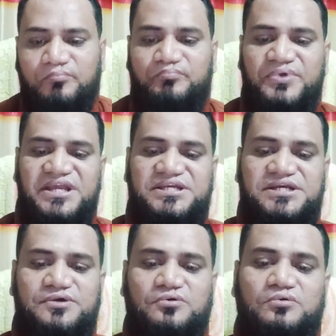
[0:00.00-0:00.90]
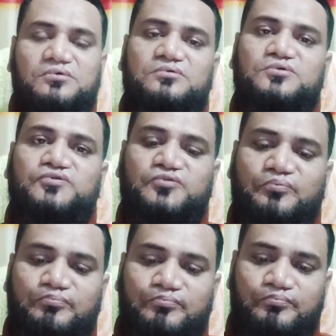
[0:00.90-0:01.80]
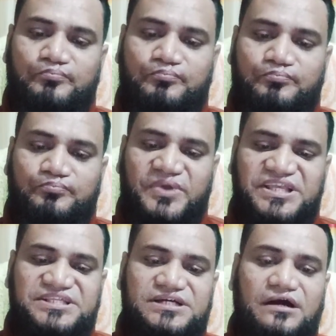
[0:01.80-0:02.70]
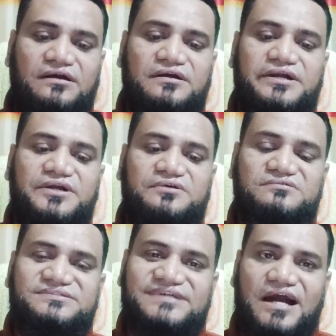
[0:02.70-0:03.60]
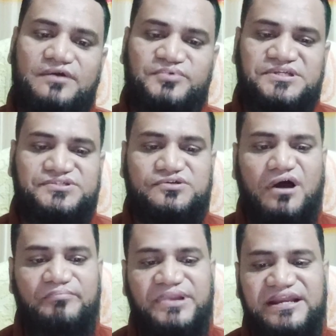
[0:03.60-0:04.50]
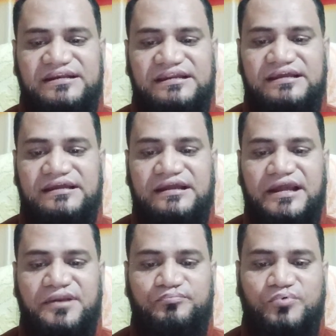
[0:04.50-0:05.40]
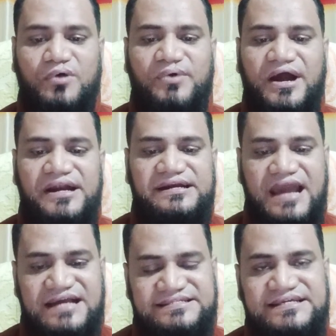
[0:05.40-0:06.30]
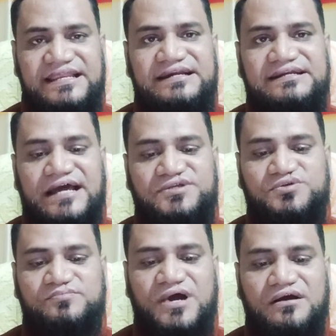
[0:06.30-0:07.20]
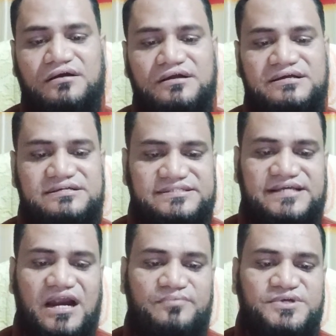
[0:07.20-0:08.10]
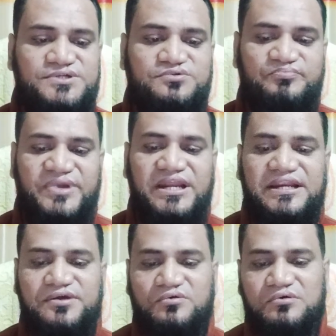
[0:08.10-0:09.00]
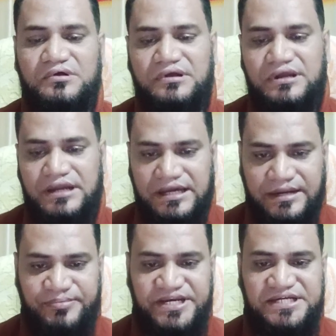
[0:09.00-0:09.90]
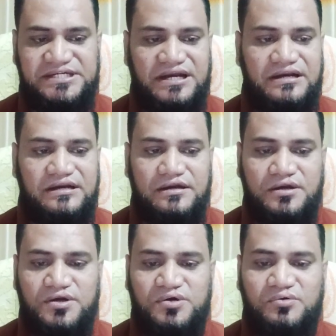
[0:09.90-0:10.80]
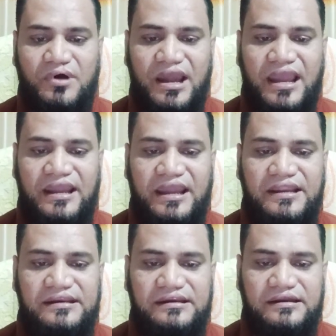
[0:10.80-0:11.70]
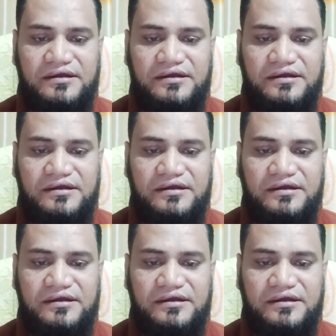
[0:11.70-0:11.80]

Be sure to picture your service completely and provide excellent customer service to build your reputation to again